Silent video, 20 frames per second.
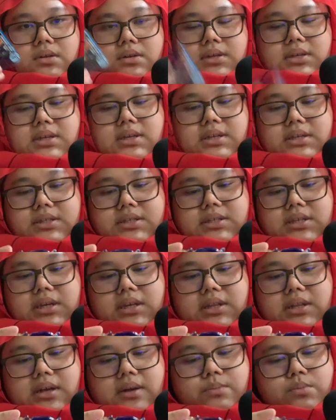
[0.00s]
keychain.
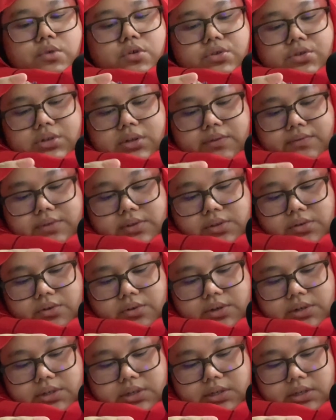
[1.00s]
I'm not sure if it's
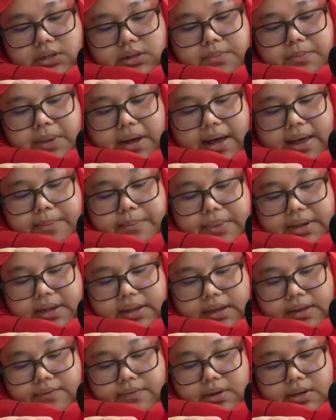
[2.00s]
original, but I
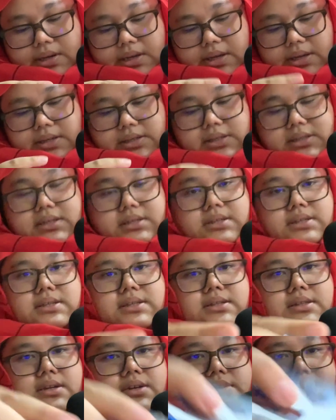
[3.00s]
believe it is, because
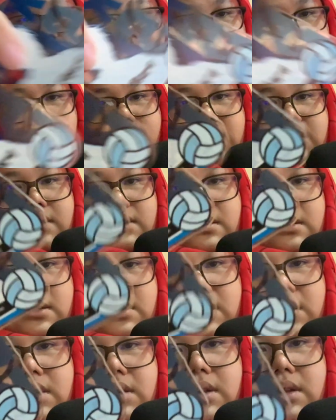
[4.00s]
there's like,
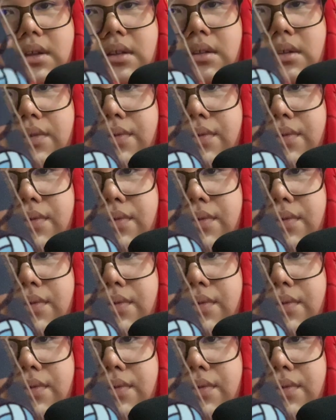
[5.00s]
if